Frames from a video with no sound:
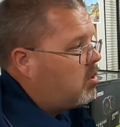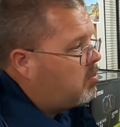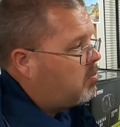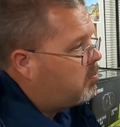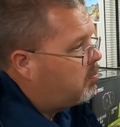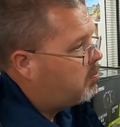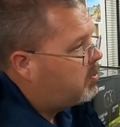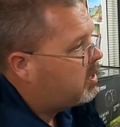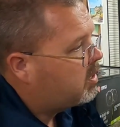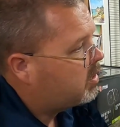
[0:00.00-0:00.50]

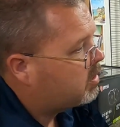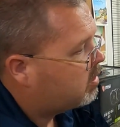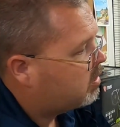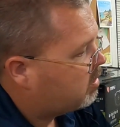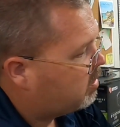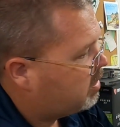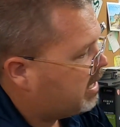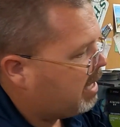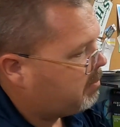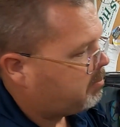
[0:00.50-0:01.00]
But
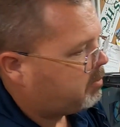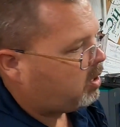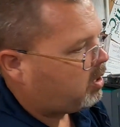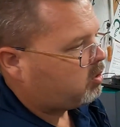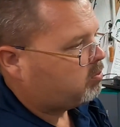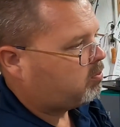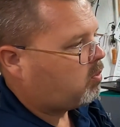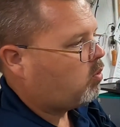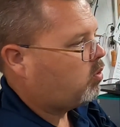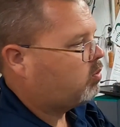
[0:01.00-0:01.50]
that
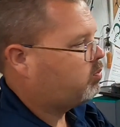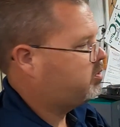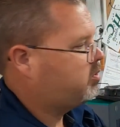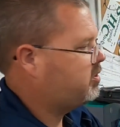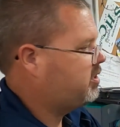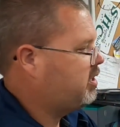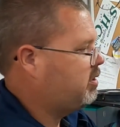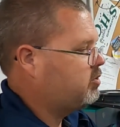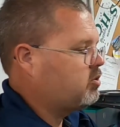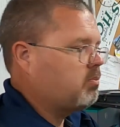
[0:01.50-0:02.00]
motherboard will
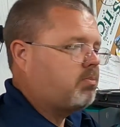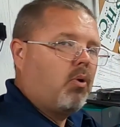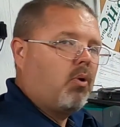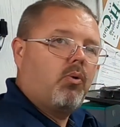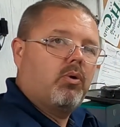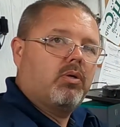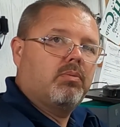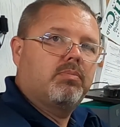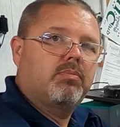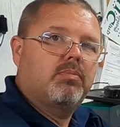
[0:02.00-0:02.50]
still
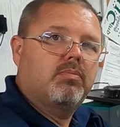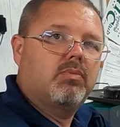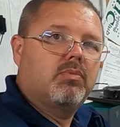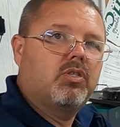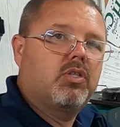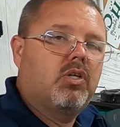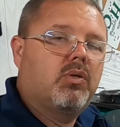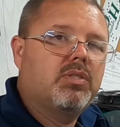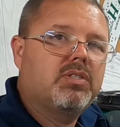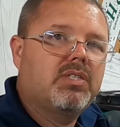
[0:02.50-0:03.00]
support them. You
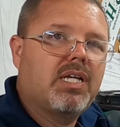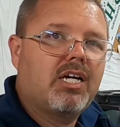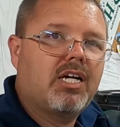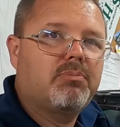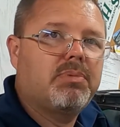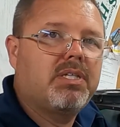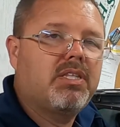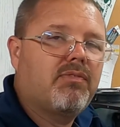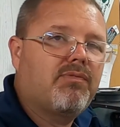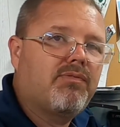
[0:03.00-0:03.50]
know, it's not going to
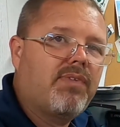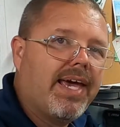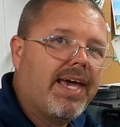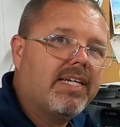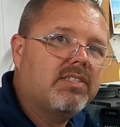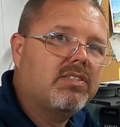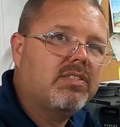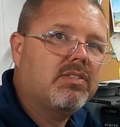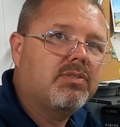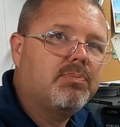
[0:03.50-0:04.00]
be the
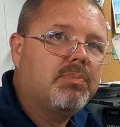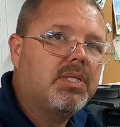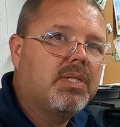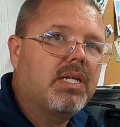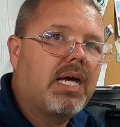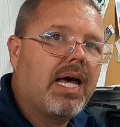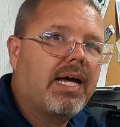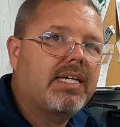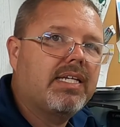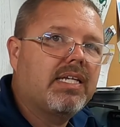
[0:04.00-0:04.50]
fastest, but
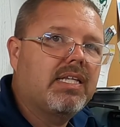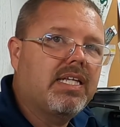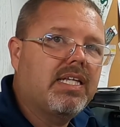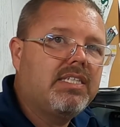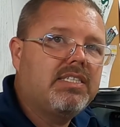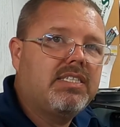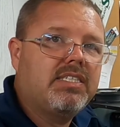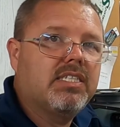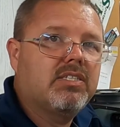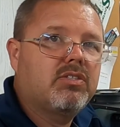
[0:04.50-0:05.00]
I can at
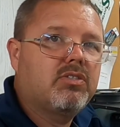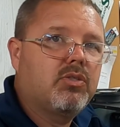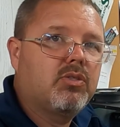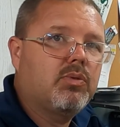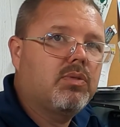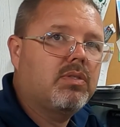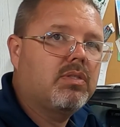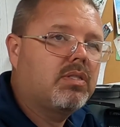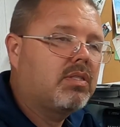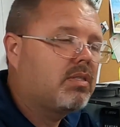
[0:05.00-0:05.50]
least get to
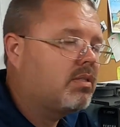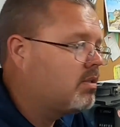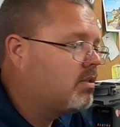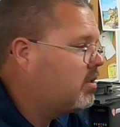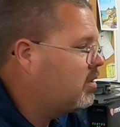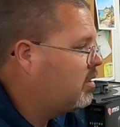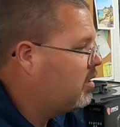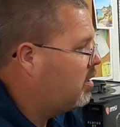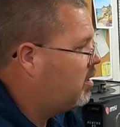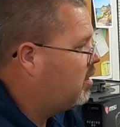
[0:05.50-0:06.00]
it.
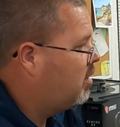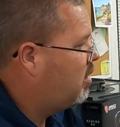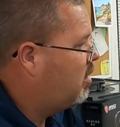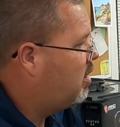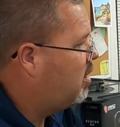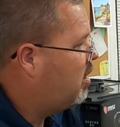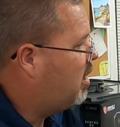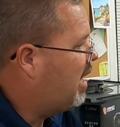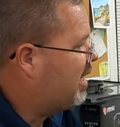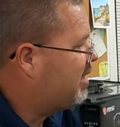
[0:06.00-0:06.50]

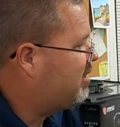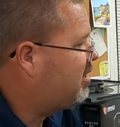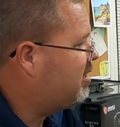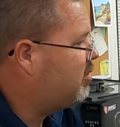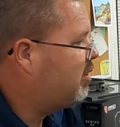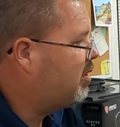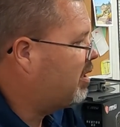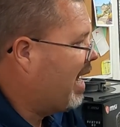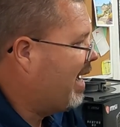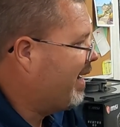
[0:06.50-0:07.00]

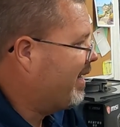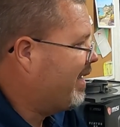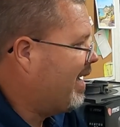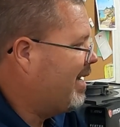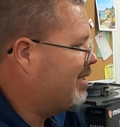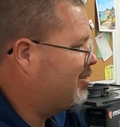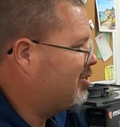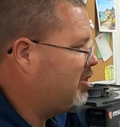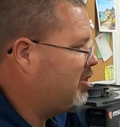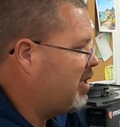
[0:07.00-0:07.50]
I gotta
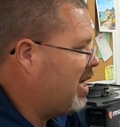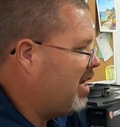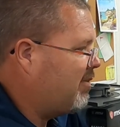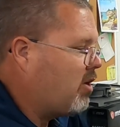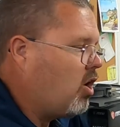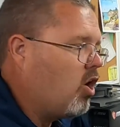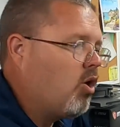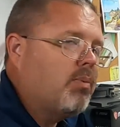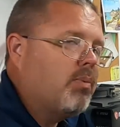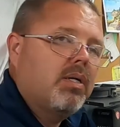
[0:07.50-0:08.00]
still have
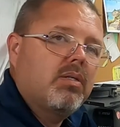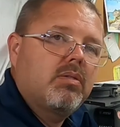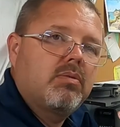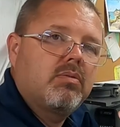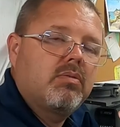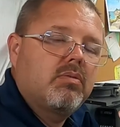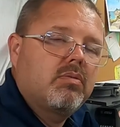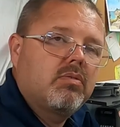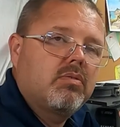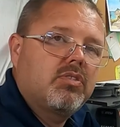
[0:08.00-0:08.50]
all my
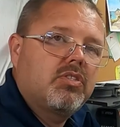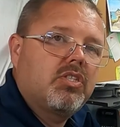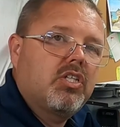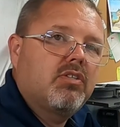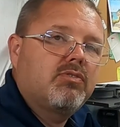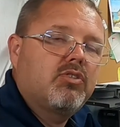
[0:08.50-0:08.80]
stuff.